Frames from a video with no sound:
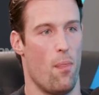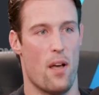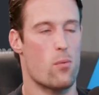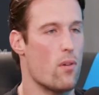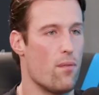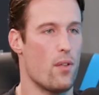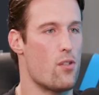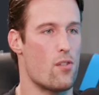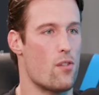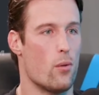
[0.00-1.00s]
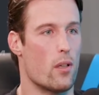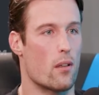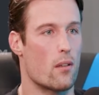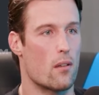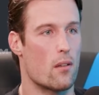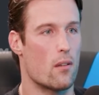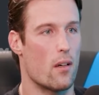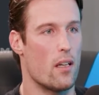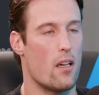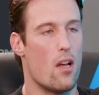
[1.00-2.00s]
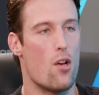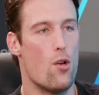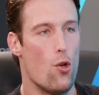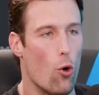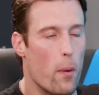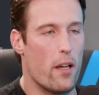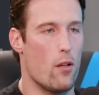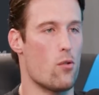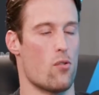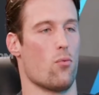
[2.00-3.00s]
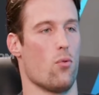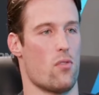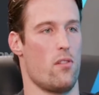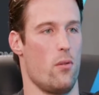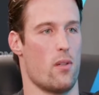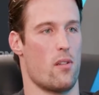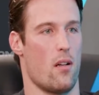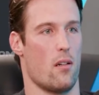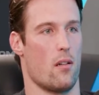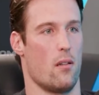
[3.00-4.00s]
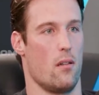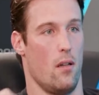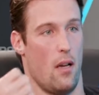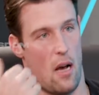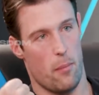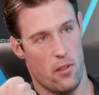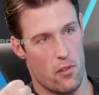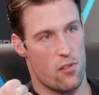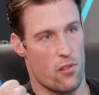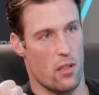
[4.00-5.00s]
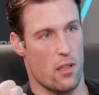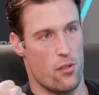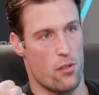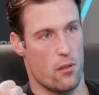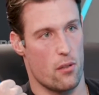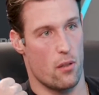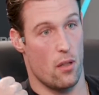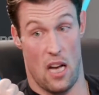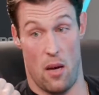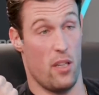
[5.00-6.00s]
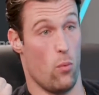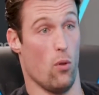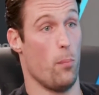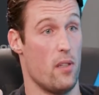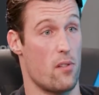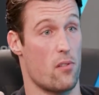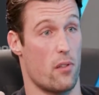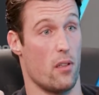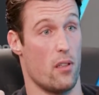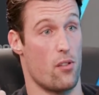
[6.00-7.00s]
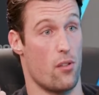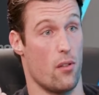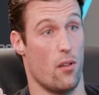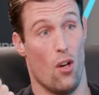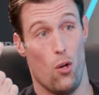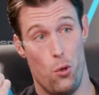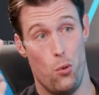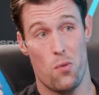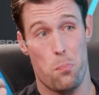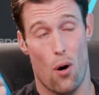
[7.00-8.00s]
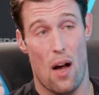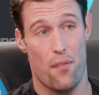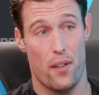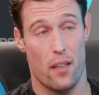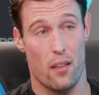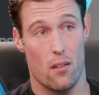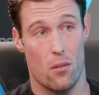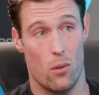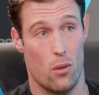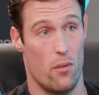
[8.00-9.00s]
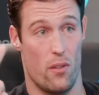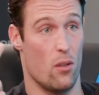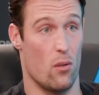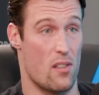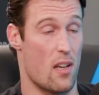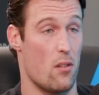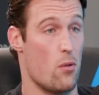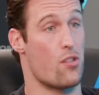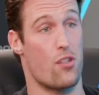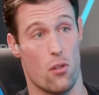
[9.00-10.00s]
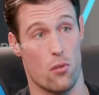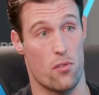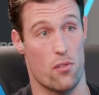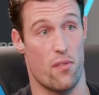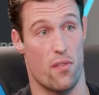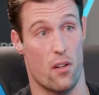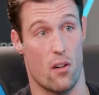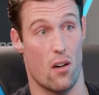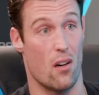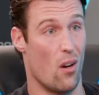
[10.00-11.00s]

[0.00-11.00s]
That's what inflation's doing, right? Nobody knows the rules of the US dollar. How many are in circulation? How many will be in circulation? Who's profiting? We don't even know exactly who the shareholders of the Fed are.